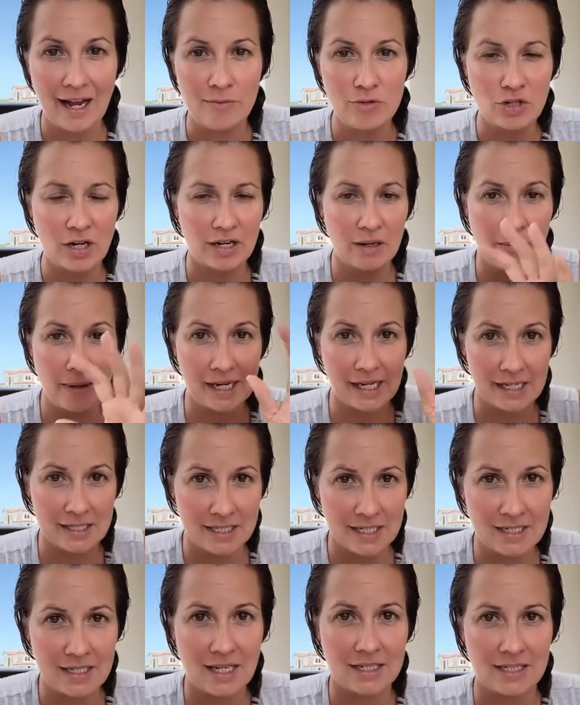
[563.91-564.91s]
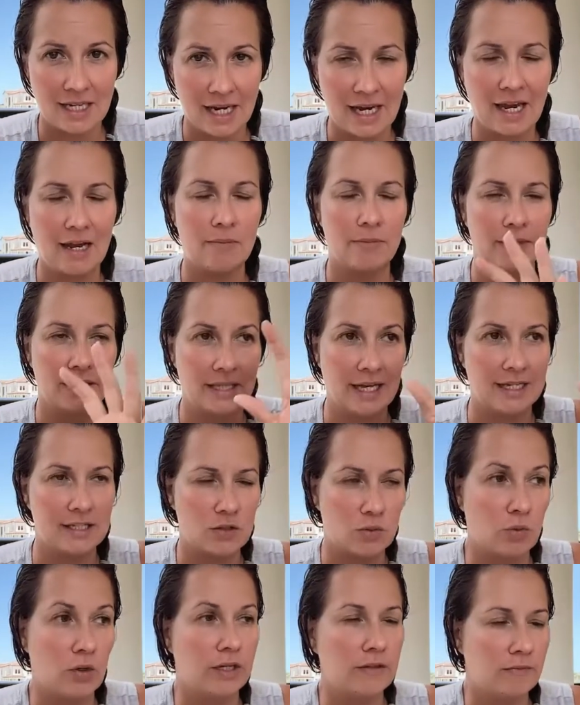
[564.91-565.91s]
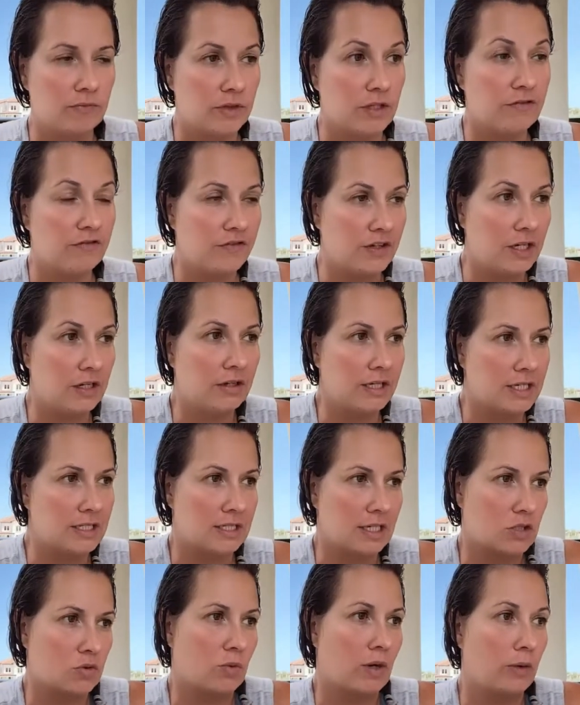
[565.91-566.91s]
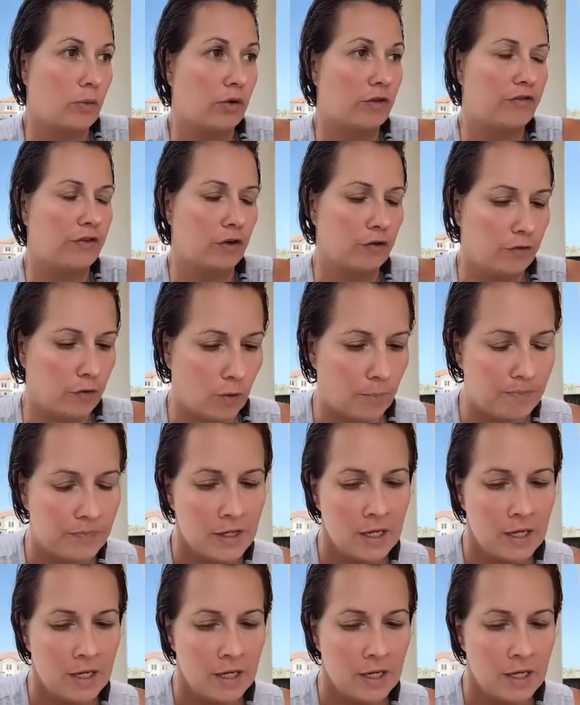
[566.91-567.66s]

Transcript: I'm trying to make it as easy as I can, but that's what the fear is. That's why we're fearful.